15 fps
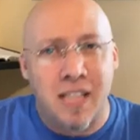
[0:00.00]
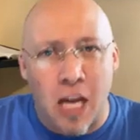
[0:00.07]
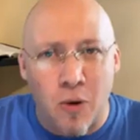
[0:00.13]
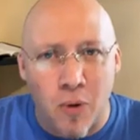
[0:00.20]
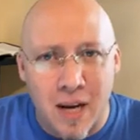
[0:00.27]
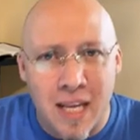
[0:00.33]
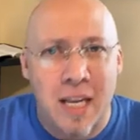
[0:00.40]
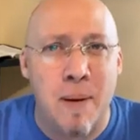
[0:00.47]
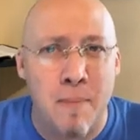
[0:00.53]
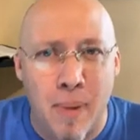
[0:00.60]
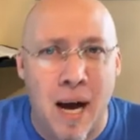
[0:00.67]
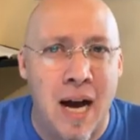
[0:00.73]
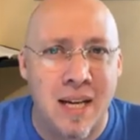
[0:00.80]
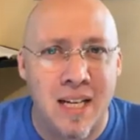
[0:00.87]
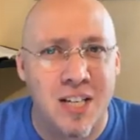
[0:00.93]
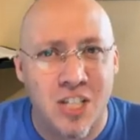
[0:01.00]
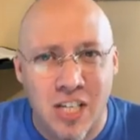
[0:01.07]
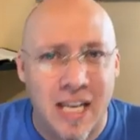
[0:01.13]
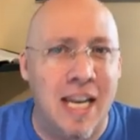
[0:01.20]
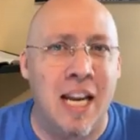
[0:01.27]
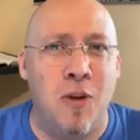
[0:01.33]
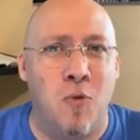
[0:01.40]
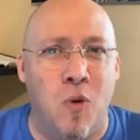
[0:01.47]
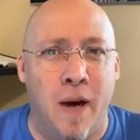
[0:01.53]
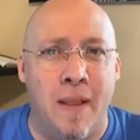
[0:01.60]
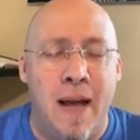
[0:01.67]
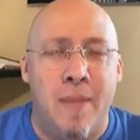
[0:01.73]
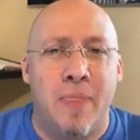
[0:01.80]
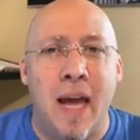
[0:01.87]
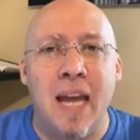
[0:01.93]
they were in bondage to anyone.
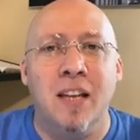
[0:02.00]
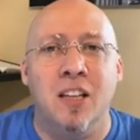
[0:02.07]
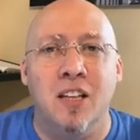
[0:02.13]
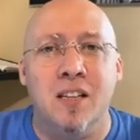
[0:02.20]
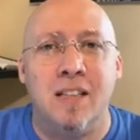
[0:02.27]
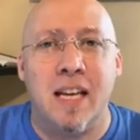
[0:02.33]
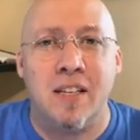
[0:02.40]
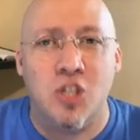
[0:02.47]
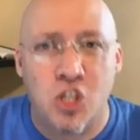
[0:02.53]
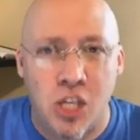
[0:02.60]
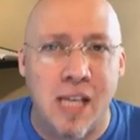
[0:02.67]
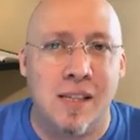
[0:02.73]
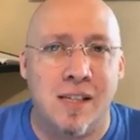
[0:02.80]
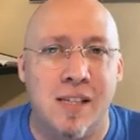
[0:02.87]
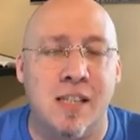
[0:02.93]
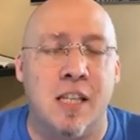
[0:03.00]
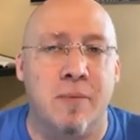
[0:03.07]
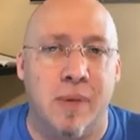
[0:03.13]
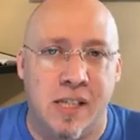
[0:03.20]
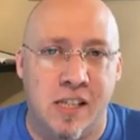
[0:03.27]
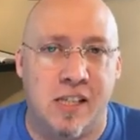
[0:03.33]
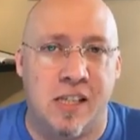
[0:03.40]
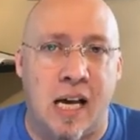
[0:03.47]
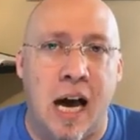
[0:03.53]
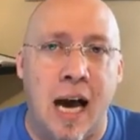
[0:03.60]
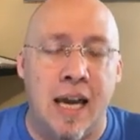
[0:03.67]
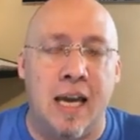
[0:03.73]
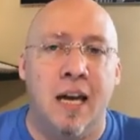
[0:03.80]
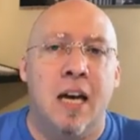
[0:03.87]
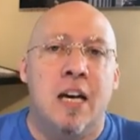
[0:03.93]
They looked at Jesus Jesus the
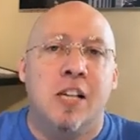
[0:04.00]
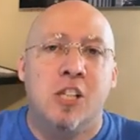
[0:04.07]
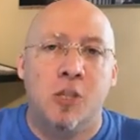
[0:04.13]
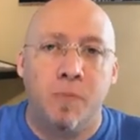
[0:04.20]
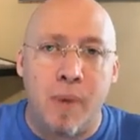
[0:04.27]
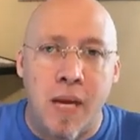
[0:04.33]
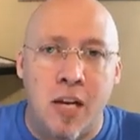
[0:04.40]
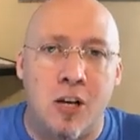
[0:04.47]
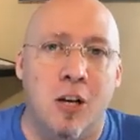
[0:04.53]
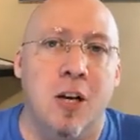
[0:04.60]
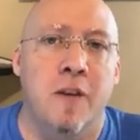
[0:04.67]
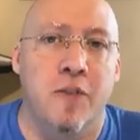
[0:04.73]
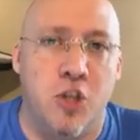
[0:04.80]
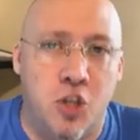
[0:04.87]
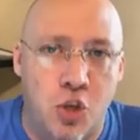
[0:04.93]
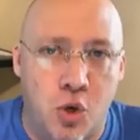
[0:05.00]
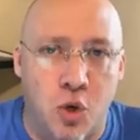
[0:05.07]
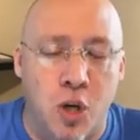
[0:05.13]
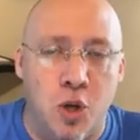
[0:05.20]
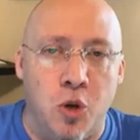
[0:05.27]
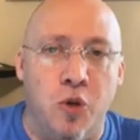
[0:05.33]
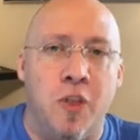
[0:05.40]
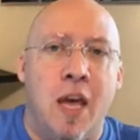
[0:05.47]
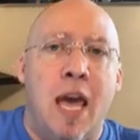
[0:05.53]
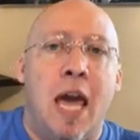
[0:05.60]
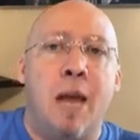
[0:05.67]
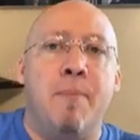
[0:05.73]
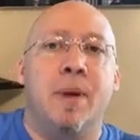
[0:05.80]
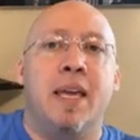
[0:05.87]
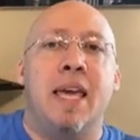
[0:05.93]
Messiah, speaker of the truth,
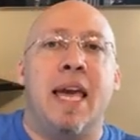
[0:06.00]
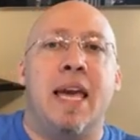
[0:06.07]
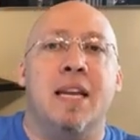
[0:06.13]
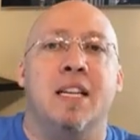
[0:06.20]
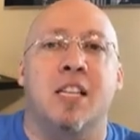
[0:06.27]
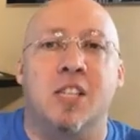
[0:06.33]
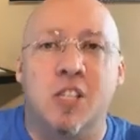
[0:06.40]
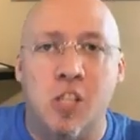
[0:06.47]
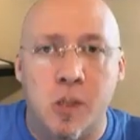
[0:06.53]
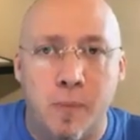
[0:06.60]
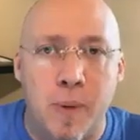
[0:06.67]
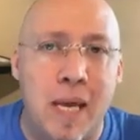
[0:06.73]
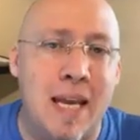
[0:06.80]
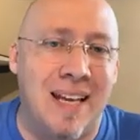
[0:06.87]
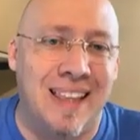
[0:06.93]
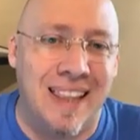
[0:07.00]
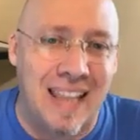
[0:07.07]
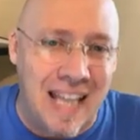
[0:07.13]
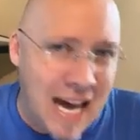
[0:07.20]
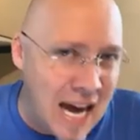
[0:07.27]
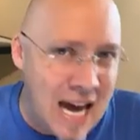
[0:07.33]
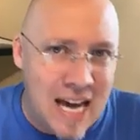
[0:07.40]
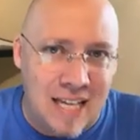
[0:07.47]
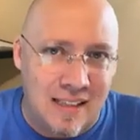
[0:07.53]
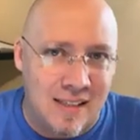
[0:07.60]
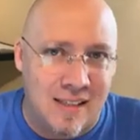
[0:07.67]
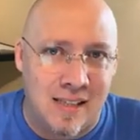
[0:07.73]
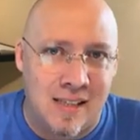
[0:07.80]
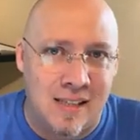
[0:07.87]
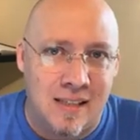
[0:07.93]
and began to speak
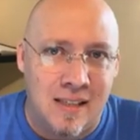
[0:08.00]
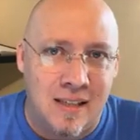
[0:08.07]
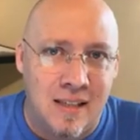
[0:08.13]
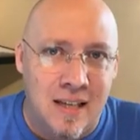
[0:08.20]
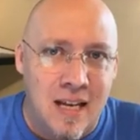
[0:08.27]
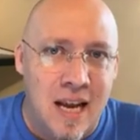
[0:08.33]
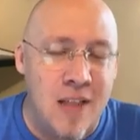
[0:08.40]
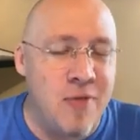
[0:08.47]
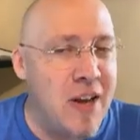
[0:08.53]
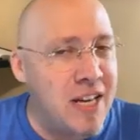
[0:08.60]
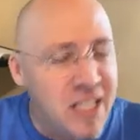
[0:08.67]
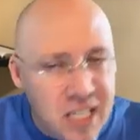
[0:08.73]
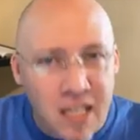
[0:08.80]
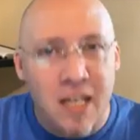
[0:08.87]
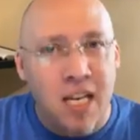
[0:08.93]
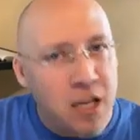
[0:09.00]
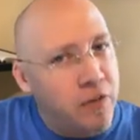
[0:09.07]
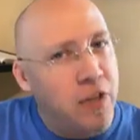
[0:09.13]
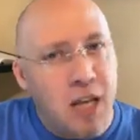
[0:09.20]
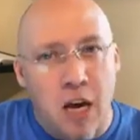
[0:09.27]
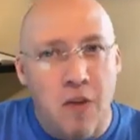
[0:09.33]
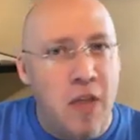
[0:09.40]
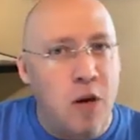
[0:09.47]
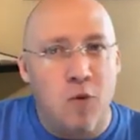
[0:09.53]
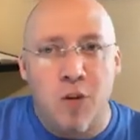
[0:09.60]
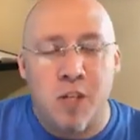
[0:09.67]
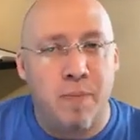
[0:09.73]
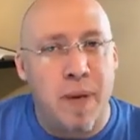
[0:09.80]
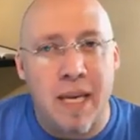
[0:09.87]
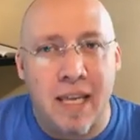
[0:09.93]
lies. And they didn't even know they were
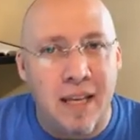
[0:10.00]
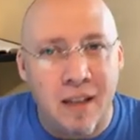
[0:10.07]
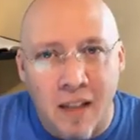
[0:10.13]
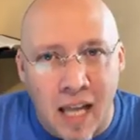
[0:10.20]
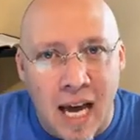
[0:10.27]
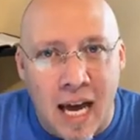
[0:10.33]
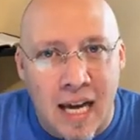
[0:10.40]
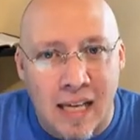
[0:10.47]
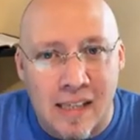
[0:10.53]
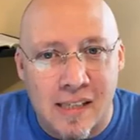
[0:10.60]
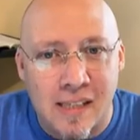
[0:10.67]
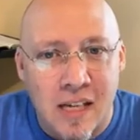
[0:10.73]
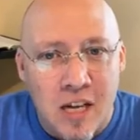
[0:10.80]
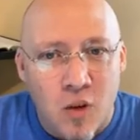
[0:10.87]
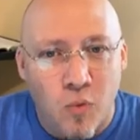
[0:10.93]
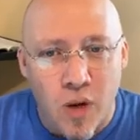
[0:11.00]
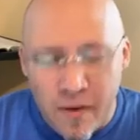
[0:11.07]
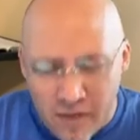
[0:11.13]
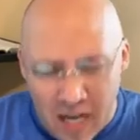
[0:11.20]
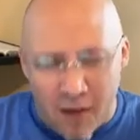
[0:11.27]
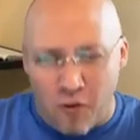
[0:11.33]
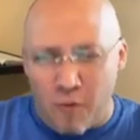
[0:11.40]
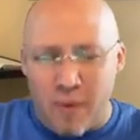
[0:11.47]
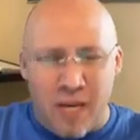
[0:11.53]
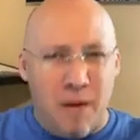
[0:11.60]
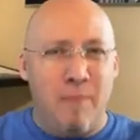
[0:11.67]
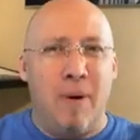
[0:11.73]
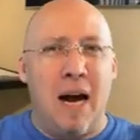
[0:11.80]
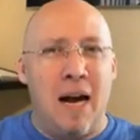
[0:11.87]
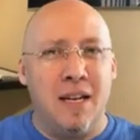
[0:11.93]
speaking lies. We've never been
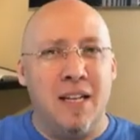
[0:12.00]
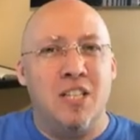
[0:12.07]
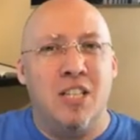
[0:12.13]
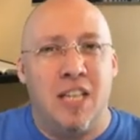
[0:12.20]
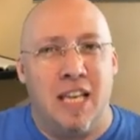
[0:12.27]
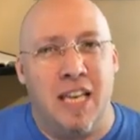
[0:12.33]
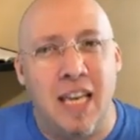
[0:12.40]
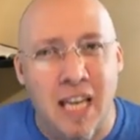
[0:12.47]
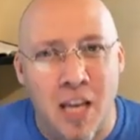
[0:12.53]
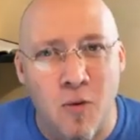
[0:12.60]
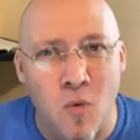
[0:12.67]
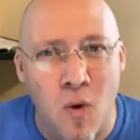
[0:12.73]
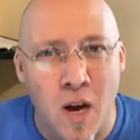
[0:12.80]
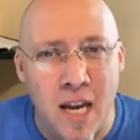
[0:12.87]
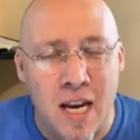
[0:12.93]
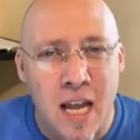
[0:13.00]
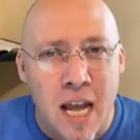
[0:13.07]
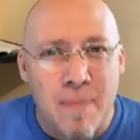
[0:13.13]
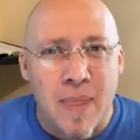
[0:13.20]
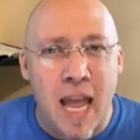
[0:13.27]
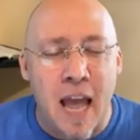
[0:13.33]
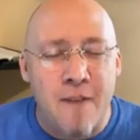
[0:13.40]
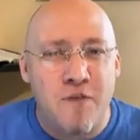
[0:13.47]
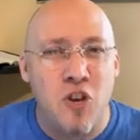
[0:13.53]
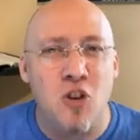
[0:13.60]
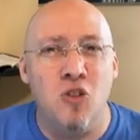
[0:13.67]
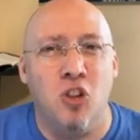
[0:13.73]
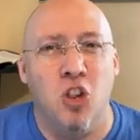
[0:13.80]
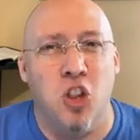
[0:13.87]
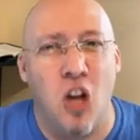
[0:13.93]
in bondage to anyone. Have
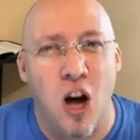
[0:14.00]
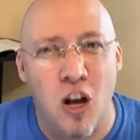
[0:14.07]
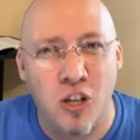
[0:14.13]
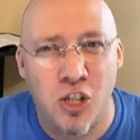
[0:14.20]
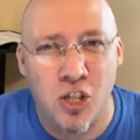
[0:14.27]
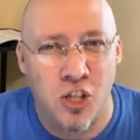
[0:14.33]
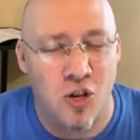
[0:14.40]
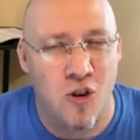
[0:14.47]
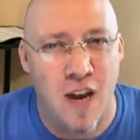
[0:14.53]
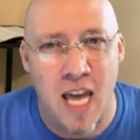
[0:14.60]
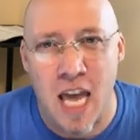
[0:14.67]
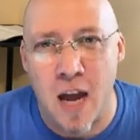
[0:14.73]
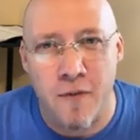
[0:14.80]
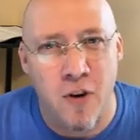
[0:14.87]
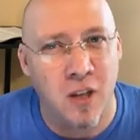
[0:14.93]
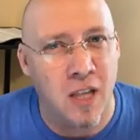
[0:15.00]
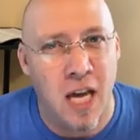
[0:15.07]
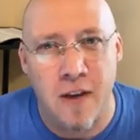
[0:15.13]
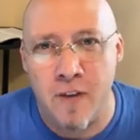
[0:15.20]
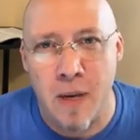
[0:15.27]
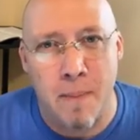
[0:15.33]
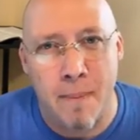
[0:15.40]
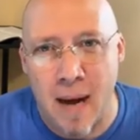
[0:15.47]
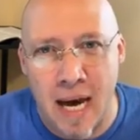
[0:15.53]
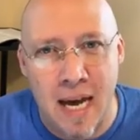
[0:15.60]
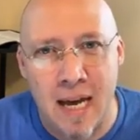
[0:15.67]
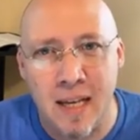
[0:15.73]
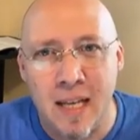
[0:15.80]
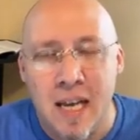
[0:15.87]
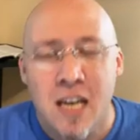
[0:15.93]
you lost your ever loving
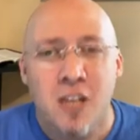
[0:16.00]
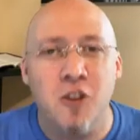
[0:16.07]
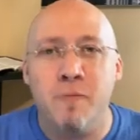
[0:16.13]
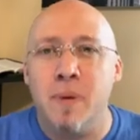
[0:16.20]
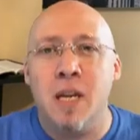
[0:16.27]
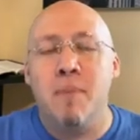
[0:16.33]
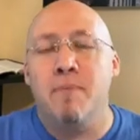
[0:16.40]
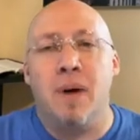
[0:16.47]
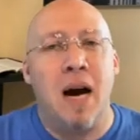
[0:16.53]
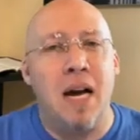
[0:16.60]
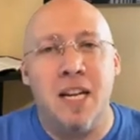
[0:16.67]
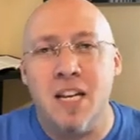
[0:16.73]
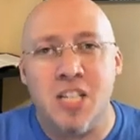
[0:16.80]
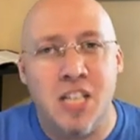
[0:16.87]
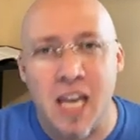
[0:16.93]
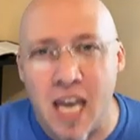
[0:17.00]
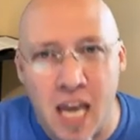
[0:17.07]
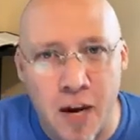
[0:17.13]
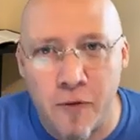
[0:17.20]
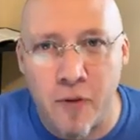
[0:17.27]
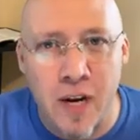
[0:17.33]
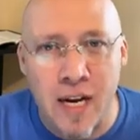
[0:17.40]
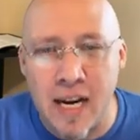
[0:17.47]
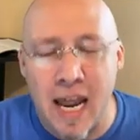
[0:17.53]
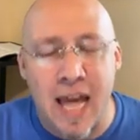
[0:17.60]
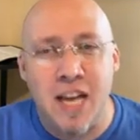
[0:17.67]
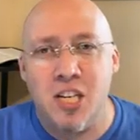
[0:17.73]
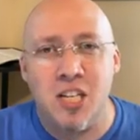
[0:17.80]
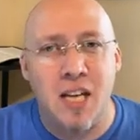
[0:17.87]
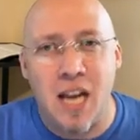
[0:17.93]
mind? You've been in bondage to every
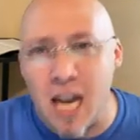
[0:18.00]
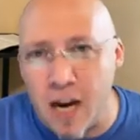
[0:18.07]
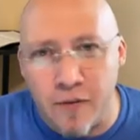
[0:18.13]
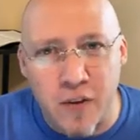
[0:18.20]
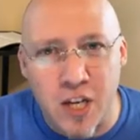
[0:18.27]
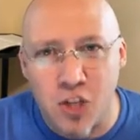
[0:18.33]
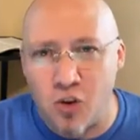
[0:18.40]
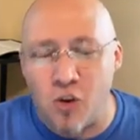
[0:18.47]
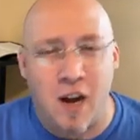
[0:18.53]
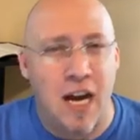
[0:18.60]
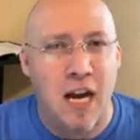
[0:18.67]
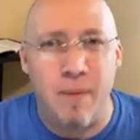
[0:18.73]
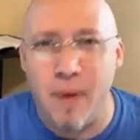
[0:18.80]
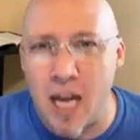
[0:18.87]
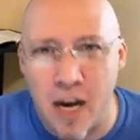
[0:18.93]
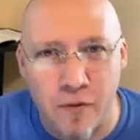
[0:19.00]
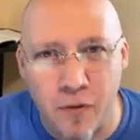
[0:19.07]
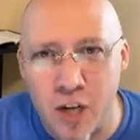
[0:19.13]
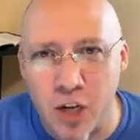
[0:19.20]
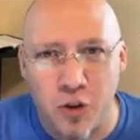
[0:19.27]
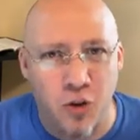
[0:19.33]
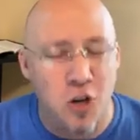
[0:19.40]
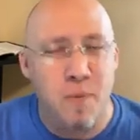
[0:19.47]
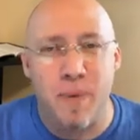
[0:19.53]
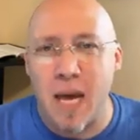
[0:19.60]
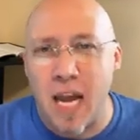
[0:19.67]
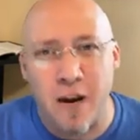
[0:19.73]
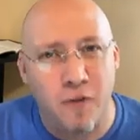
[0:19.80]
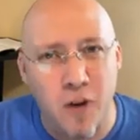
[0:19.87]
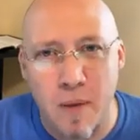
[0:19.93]
nation, every tribe, every group,
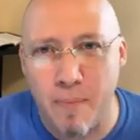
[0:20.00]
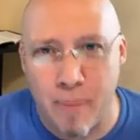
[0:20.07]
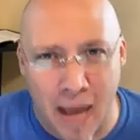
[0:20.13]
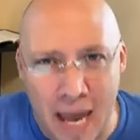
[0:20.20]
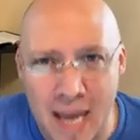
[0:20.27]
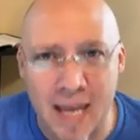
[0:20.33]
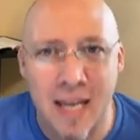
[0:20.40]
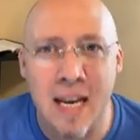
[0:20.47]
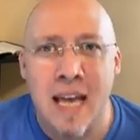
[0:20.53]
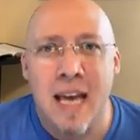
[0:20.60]
every pagan